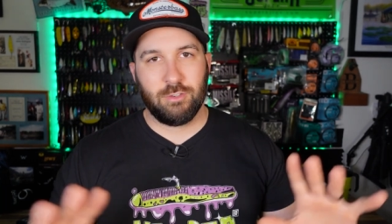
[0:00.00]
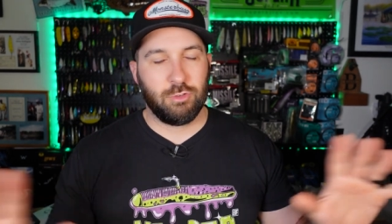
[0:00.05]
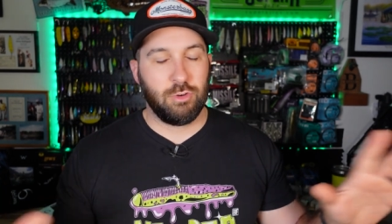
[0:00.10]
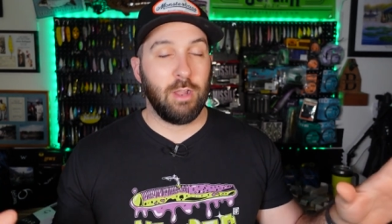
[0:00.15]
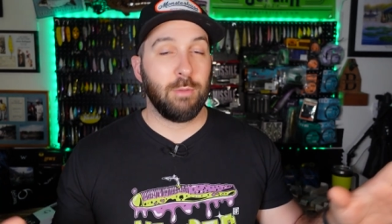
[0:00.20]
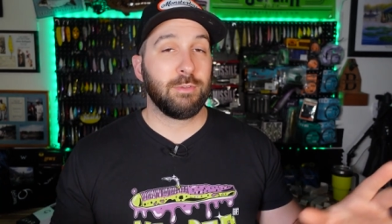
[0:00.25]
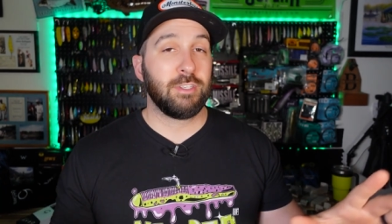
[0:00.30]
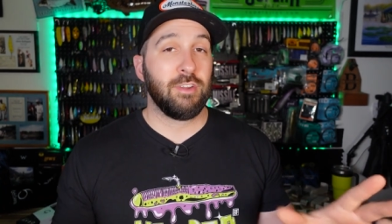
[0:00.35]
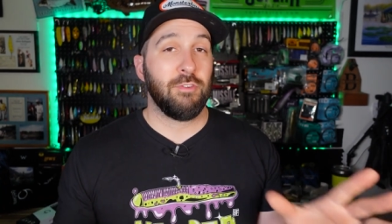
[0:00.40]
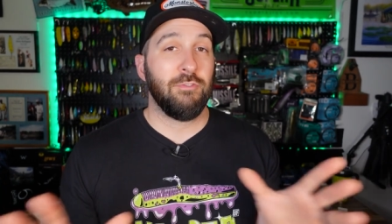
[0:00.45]

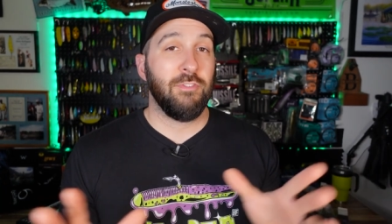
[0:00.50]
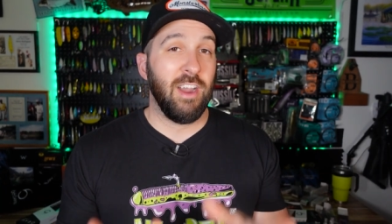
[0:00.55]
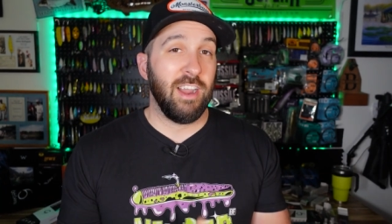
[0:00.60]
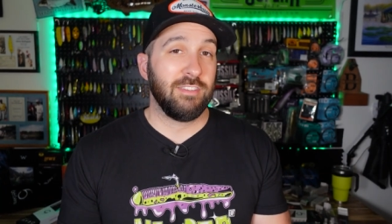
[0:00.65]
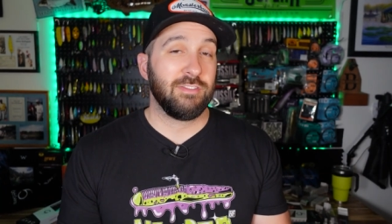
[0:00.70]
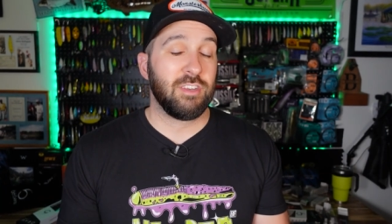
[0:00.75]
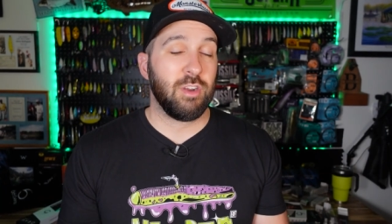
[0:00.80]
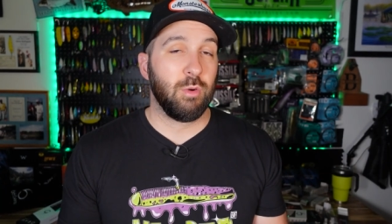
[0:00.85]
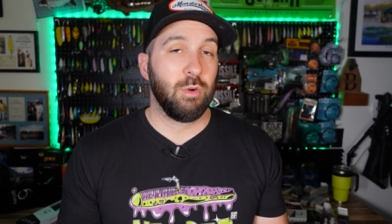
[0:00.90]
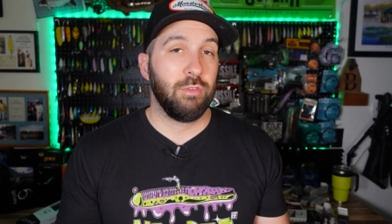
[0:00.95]
Drop us a
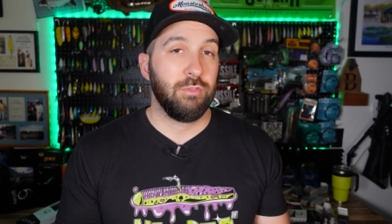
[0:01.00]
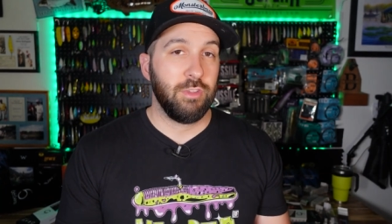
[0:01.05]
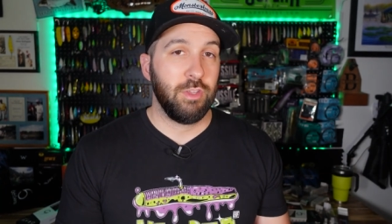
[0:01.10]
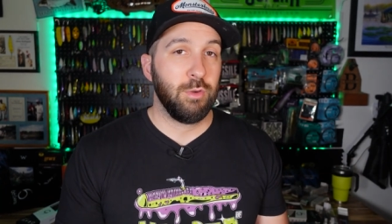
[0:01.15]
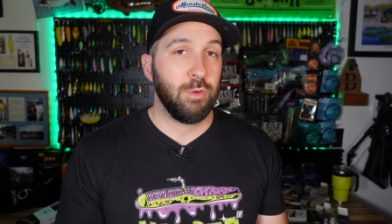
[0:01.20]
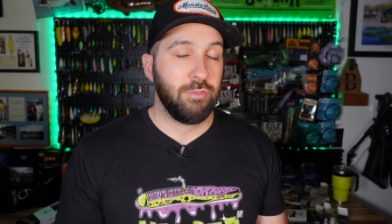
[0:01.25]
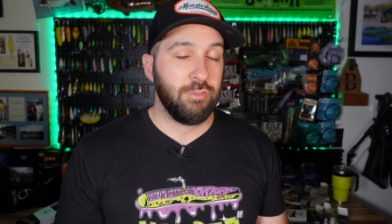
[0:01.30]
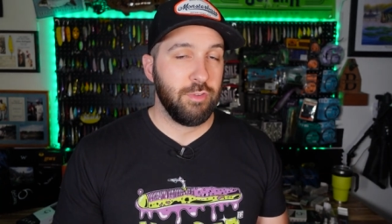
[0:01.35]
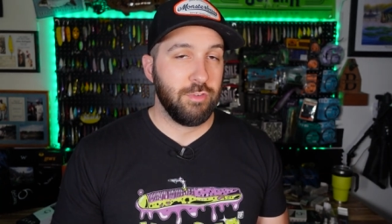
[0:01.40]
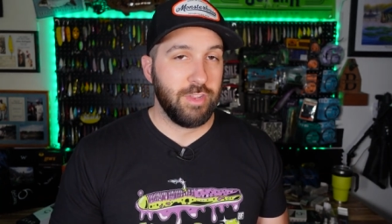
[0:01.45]
five star
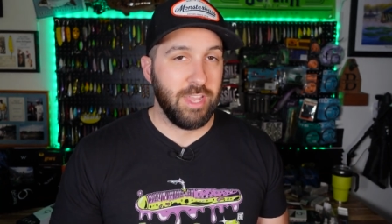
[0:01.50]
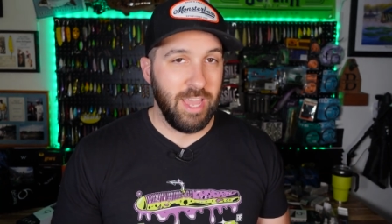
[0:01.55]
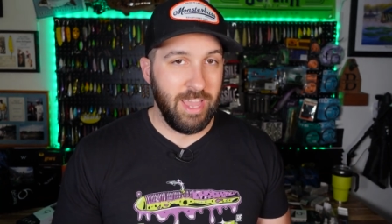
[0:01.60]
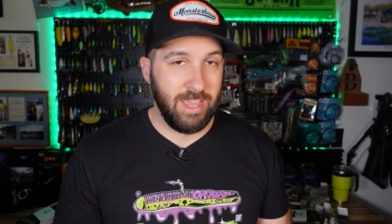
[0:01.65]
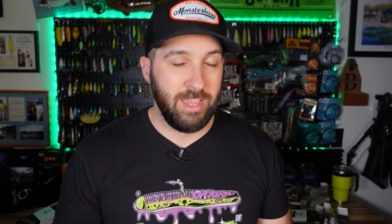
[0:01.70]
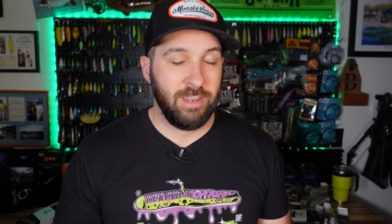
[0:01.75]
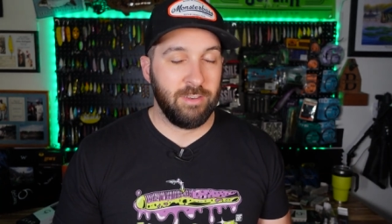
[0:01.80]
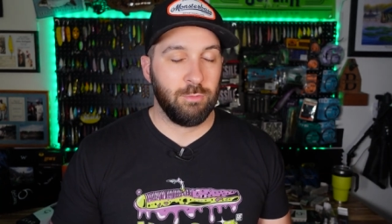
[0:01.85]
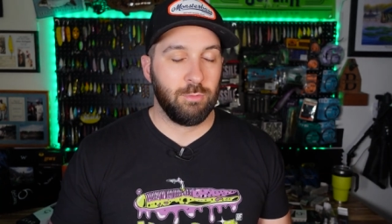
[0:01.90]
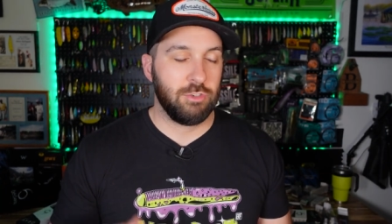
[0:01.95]
review if you
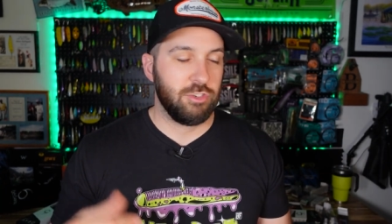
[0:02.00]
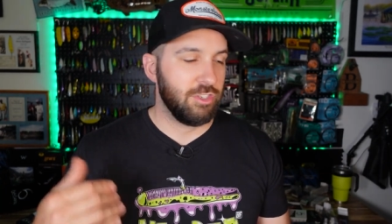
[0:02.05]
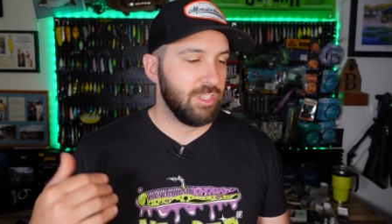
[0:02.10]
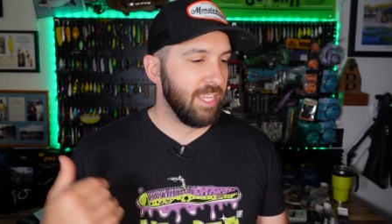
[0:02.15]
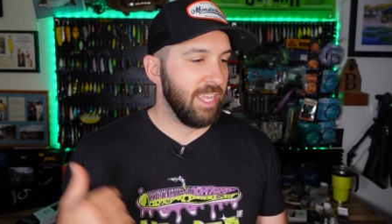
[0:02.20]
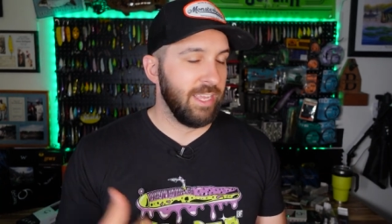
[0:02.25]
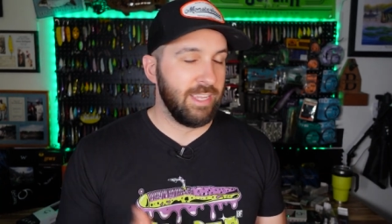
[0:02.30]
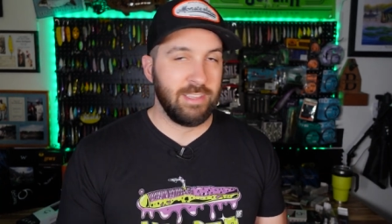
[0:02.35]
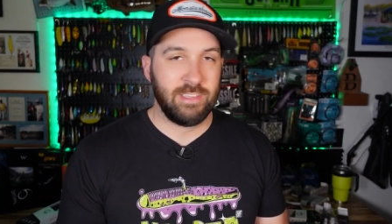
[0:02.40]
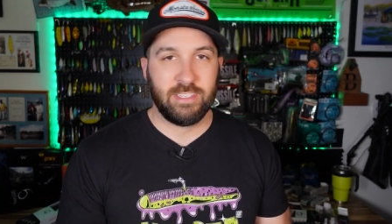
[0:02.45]
can. We're just
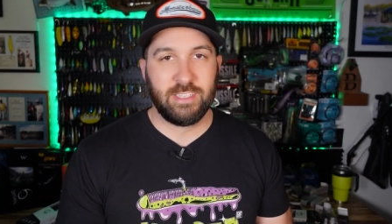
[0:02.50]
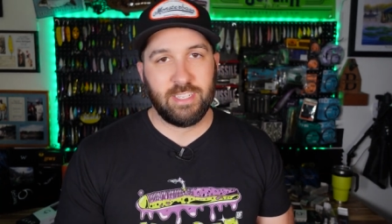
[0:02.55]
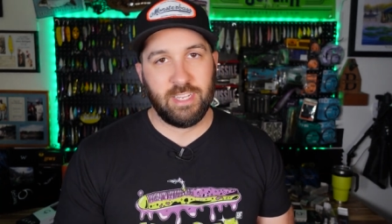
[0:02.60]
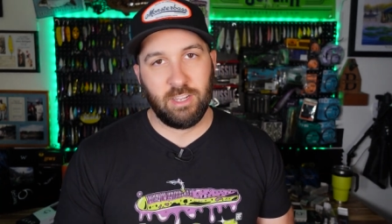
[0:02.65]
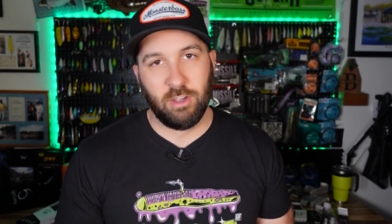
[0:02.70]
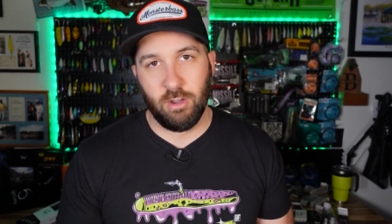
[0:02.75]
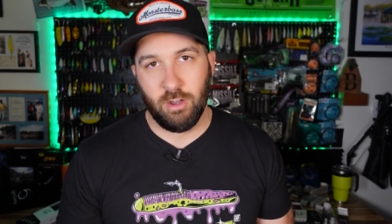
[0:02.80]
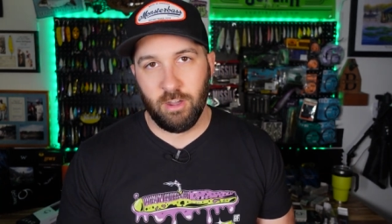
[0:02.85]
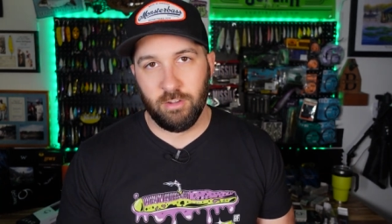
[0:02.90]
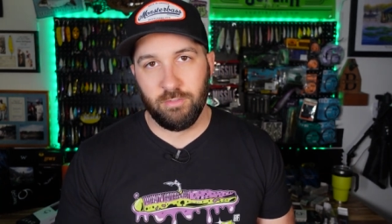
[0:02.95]
kicking this
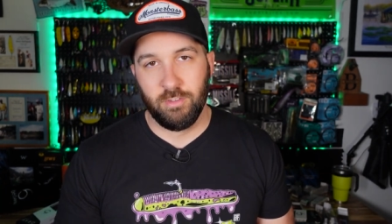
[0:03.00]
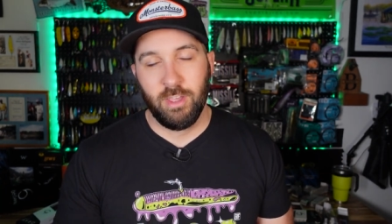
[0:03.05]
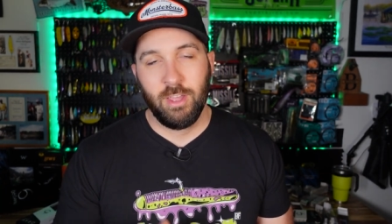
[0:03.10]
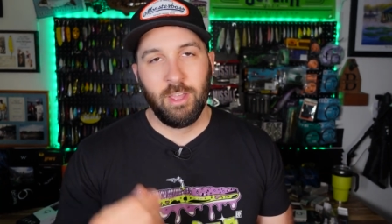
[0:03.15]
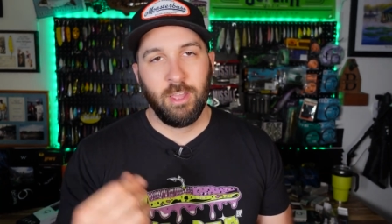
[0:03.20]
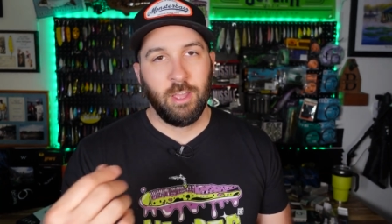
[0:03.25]
thing off.